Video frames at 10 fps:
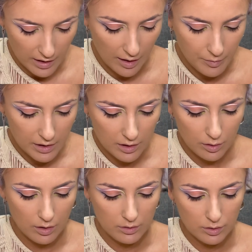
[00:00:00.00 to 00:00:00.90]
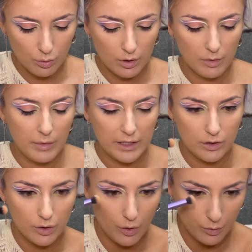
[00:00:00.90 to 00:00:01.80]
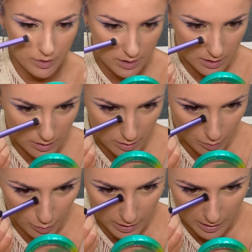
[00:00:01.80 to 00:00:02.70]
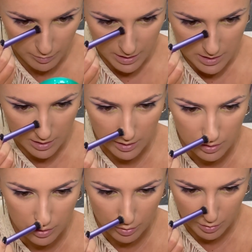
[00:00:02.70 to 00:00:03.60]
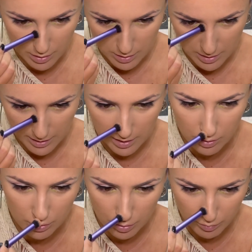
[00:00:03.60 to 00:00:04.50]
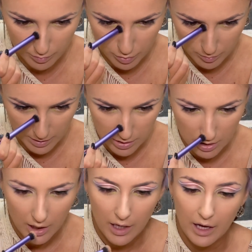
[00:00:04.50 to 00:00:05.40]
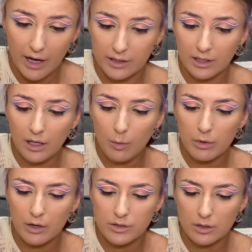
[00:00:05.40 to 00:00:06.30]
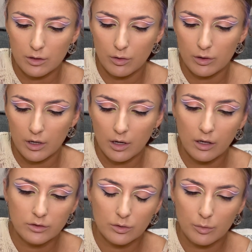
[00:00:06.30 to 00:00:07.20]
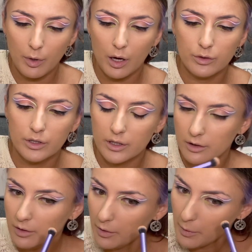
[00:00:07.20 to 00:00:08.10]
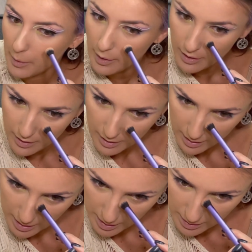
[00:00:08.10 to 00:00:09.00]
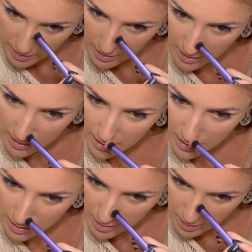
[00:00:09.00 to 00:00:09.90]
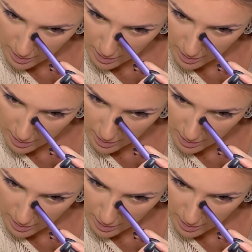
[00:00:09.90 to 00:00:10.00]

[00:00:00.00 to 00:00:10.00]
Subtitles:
I'm gonna contour my nose. So what I basically do is, like, I don't do too much. I take a bronzer or a contour powder and then